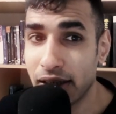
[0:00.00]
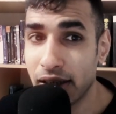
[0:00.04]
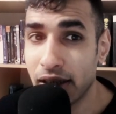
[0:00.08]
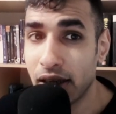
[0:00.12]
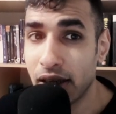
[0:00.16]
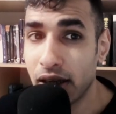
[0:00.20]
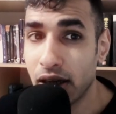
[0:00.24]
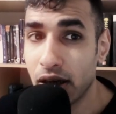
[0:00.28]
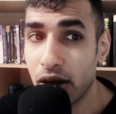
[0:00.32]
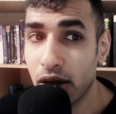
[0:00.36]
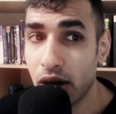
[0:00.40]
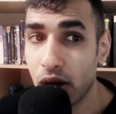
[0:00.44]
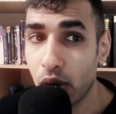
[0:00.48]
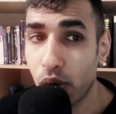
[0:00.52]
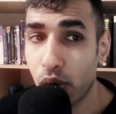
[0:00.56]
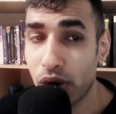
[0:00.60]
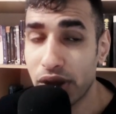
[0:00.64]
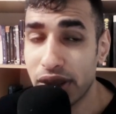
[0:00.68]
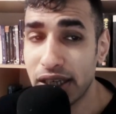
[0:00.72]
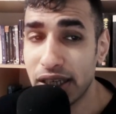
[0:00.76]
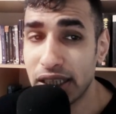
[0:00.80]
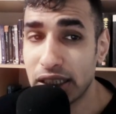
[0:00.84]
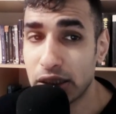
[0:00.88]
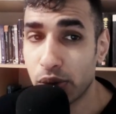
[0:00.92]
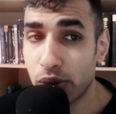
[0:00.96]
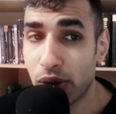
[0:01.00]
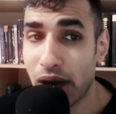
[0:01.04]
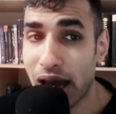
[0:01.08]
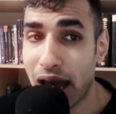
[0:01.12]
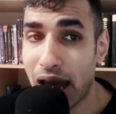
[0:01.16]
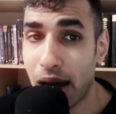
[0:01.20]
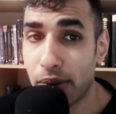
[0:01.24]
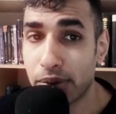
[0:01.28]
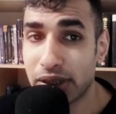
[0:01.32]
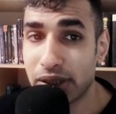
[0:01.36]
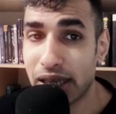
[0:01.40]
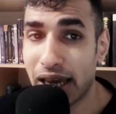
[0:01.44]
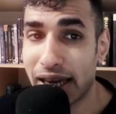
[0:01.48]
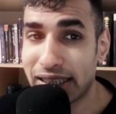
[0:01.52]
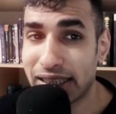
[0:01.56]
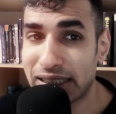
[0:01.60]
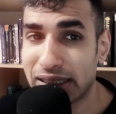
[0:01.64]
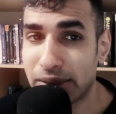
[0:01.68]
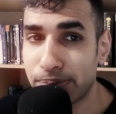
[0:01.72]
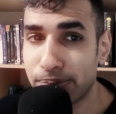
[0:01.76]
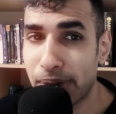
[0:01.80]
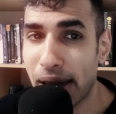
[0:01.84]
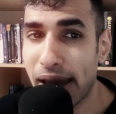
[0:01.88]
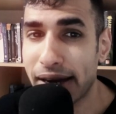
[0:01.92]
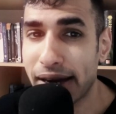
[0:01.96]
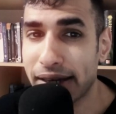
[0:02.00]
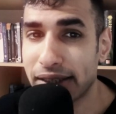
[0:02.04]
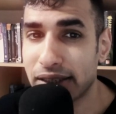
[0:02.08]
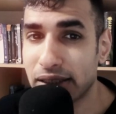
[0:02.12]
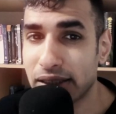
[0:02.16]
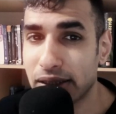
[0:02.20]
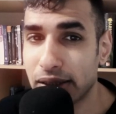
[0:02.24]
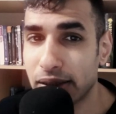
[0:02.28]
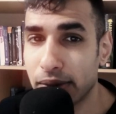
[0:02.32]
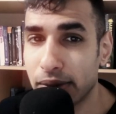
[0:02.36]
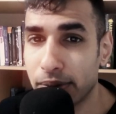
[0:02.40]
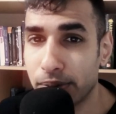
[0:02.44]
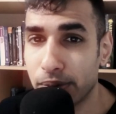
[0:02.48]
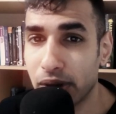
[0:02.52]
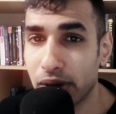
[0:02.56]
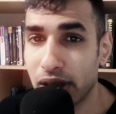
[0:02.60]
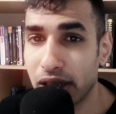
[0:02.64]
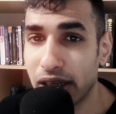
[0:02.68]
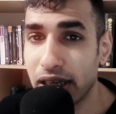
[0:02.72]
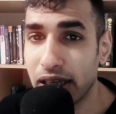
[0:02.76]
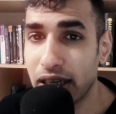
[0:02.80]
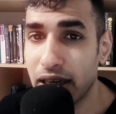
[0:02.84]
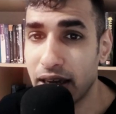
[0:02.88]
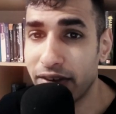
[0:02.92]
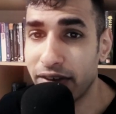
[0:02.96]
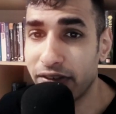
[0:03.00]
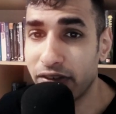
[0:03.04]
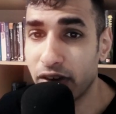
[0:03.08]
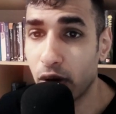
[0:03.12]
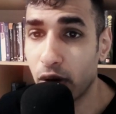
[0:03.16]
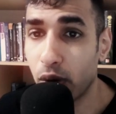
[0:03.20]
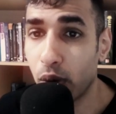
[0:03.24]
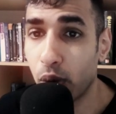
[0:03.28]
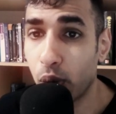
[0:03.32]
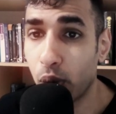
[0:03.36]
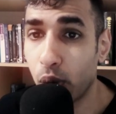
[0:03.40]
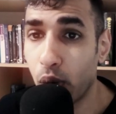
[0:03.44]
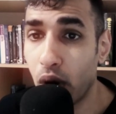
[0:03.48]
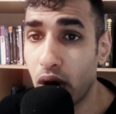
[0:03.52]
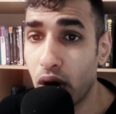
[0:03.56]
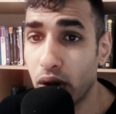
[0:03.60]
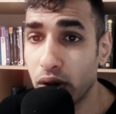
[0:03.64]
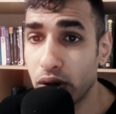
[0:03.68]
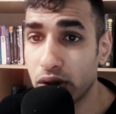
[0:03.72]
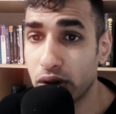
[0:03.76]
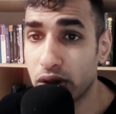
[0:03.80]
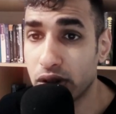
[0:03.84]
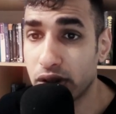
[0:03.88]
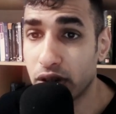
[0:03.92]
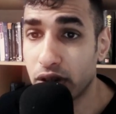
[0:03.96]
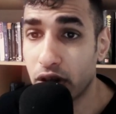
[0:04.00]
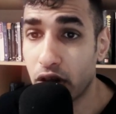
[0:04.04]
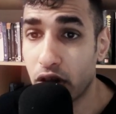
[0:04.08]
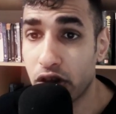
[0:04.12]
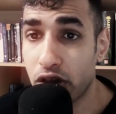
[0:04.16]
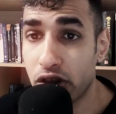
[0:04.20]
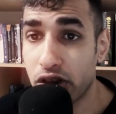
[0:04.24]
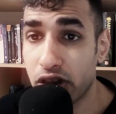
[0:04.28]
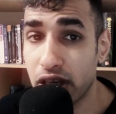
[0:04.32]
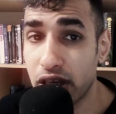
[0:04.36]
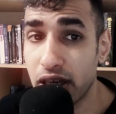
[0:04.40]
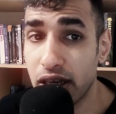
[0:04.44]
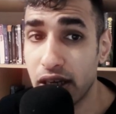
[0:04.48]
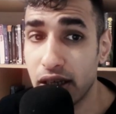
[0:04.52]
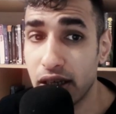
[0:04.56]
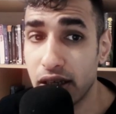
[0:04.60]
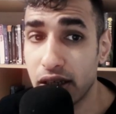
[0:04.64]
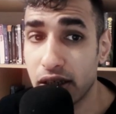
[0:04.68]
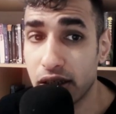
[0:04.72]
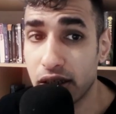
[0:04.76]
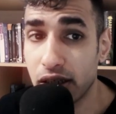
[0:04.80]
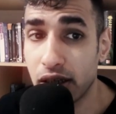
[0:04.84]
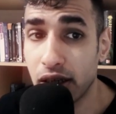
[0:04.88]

With these verbs expect, believe, want, think,